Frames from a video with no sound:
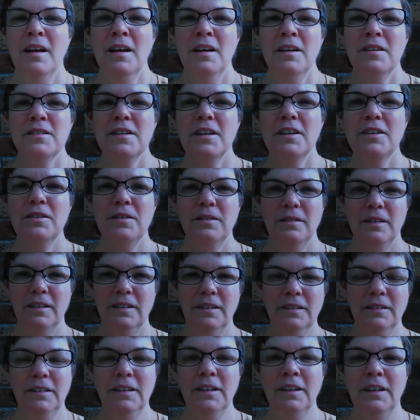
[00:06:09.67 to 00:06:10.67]
So,
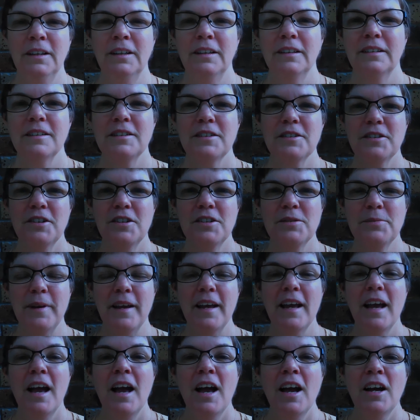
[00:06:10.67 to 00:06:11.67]
excuse me,
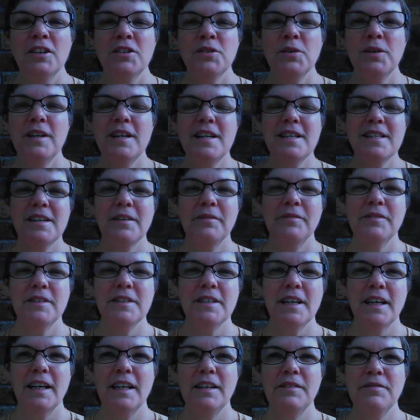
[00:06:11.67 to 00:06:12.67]

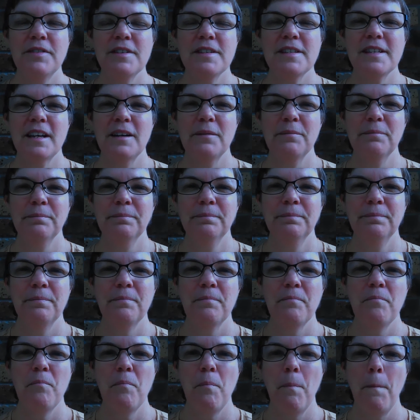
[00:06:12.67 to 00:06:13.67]
2017 for some
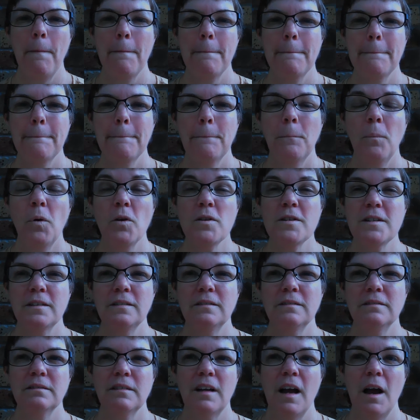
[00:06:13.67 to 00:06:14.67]

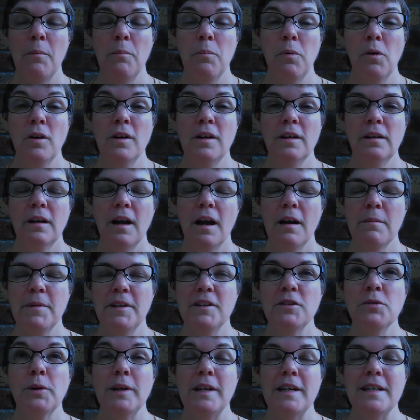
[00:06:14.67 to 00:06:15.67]
wasn't a brilliant,
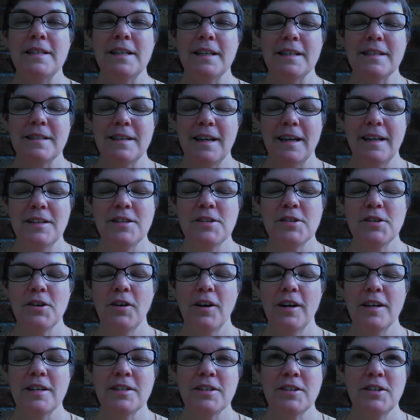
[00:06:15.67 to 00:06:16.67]
2016,
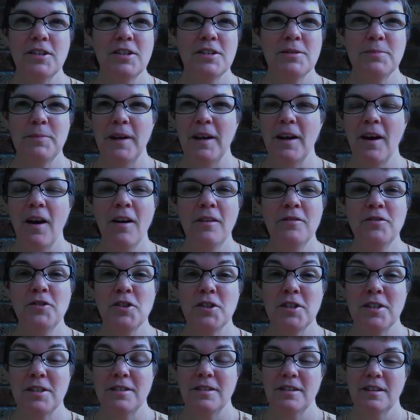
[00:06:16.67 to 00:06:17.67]
sorry, excuse me, I've
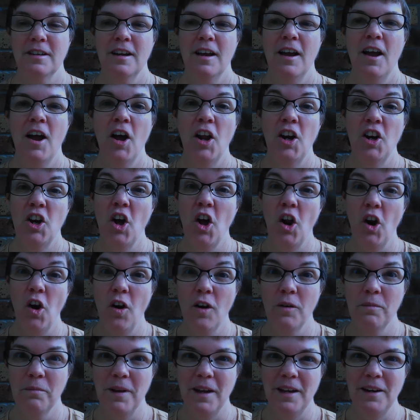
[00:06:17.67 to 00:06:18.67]
just not
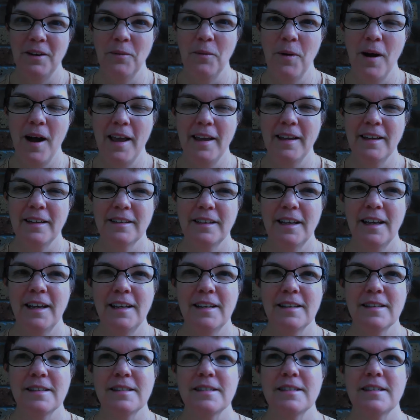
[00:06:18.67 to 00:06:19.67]
long been awake.
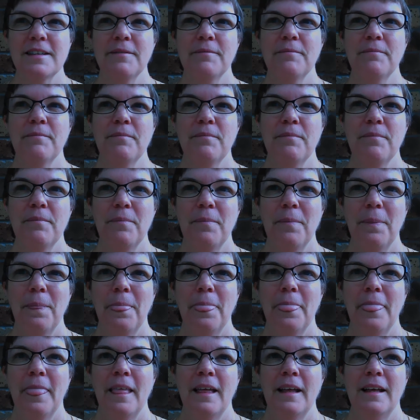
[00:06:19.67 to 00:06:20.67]
It's
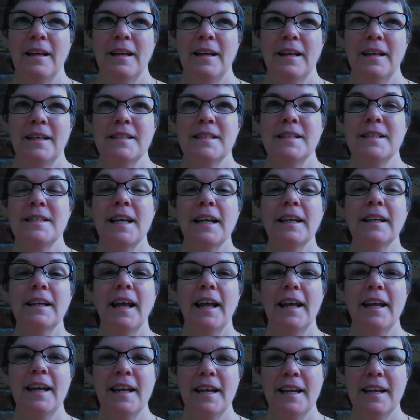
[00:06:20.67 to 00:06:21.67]

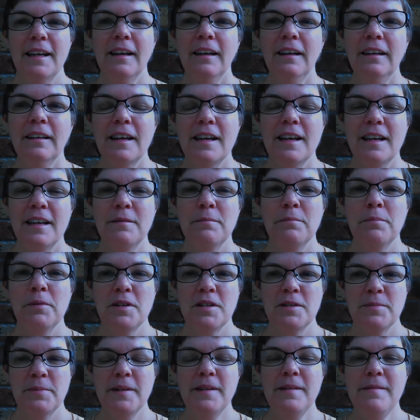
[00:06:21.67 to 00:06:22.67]
Sunday here in
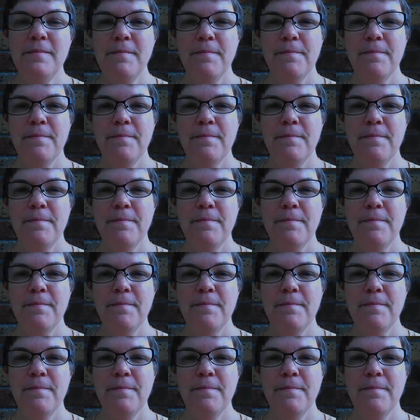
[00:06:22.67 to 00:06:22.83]
Brisbane.